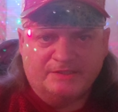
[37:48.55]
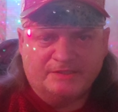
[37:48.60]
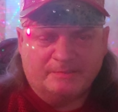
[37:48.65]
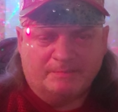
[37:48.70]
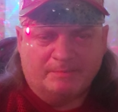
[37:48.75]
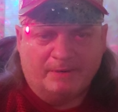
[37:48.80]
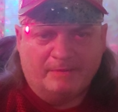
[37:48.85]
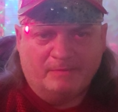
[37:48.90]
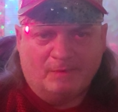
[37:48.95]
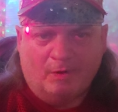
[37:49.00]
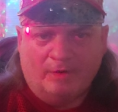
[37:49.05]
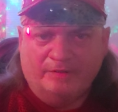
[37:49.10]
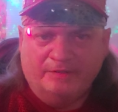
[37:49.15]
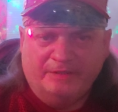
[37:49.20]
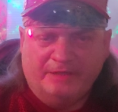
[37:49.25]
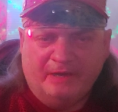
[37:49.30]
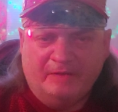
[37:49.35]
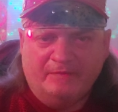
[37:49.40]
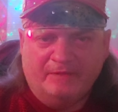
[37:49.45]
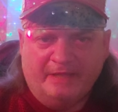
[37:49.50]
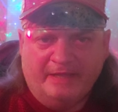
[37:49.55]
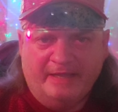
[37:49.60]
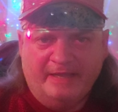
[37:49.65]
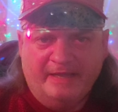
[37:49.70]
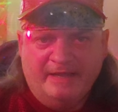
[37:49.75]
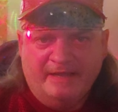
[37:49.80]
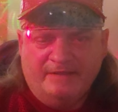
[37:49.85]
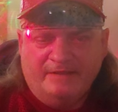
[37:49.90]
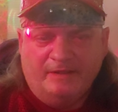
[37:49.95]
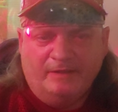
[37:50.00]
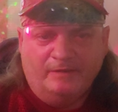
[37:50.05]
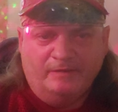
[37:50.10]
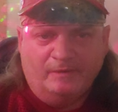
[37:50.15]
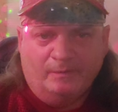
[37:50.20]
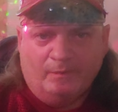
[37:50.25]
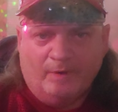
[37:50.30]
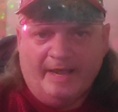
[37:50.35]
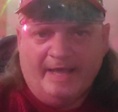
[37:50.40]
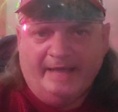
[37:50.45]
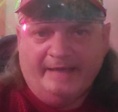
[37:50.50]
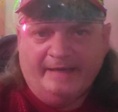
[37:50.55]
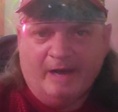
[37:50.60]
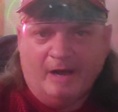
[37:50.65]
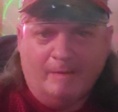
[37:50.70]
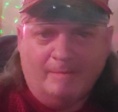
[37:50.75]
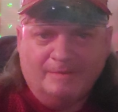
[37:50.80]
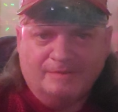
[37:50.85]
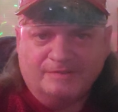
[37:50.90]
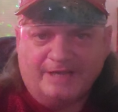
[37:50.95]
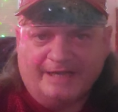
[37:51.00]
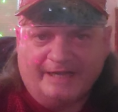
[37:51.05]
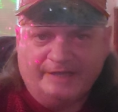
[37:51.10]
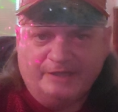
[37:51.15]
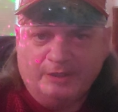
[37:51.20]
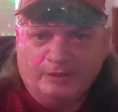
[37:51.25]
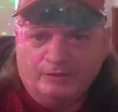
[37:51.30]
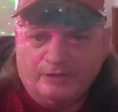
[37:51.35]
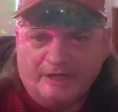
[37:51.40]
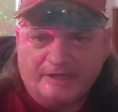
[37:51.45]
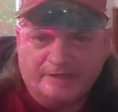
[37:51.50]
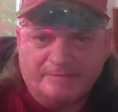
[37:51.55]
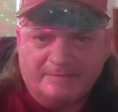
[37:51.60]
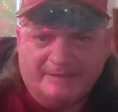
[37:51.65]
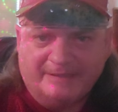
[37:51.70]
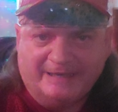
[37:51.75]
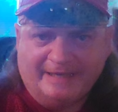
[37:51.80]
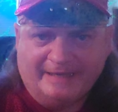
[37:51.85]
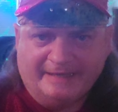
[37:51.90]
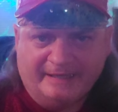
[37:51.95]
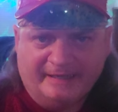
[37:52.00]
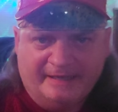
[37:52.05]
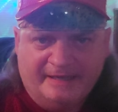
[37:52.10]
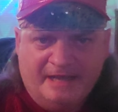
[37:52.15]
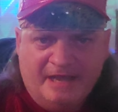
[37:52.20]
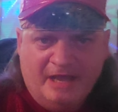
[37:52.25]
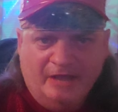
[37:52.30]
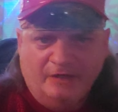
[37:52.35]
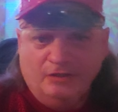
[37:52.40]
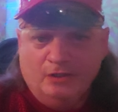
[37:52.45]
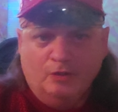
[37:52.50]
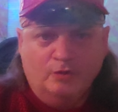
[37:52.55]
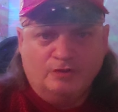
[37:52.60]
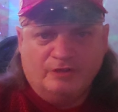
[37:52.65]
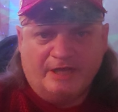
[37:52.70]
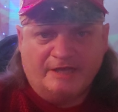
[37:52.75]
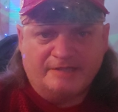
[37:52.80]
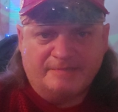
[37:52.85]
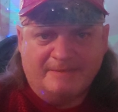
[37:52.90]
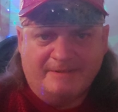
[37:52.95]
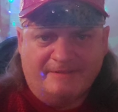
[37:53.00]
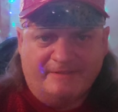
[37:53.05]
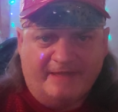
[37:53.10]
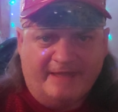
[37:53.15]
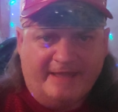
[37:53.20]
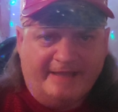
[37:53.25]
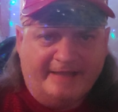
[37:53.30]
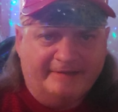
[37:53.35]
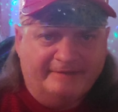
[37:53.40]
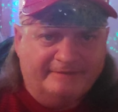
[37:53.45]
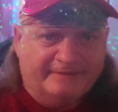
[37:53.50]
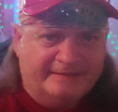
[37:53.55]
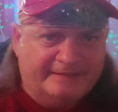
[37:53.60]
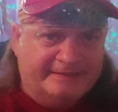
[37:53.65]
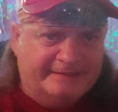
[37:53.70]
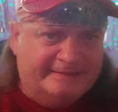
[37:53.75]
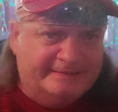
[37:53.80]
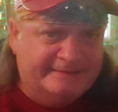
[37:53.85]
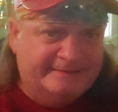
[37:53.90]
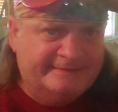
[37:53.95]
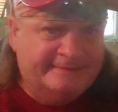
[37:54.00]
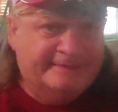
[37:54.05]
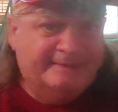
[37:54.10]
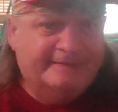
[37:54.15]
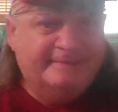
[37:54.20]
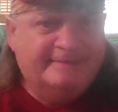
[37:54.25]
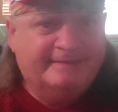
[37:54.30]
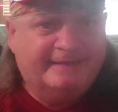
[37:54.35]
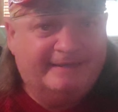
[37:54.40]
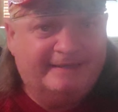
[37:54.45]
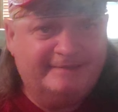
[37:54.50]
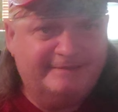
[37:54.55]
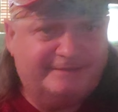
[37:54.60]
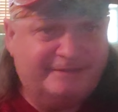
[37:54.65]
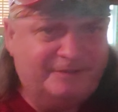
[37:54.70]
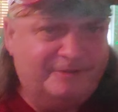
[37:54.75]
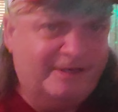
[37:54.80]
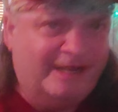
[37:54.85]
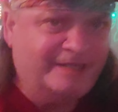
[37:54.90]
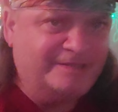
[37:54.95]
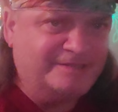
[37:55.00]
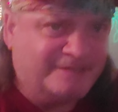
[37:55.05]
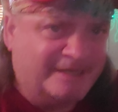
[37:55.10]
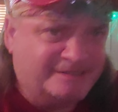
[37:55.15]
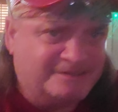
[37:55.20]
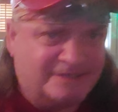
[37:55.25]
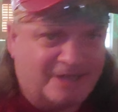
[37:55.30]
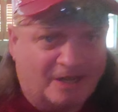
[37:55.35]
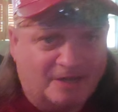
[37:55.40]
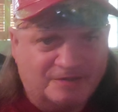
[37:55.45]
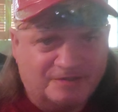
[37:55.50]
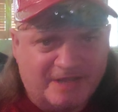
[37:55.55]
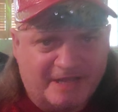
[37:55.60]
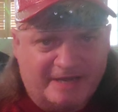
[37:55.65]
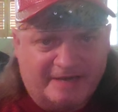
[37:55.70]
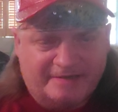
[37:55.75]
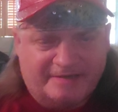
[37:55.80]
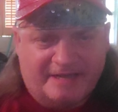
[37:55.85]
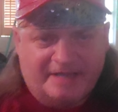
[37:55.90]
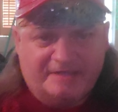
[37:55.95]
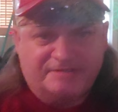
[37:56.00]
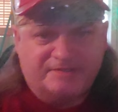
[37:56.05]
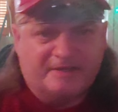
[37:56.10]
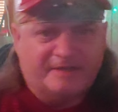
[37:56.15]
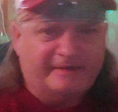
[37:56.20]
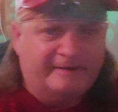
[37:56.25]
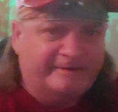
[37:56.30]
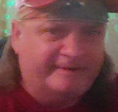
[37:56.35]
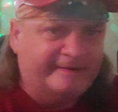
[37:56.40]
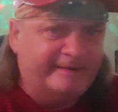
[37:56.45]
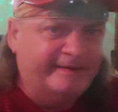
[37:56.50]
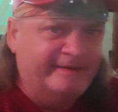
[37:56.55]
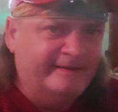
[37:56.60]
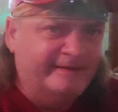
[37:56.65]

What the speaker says: Supreme Court, the red, almost like a New Testament thing of the United States Codes annotation, or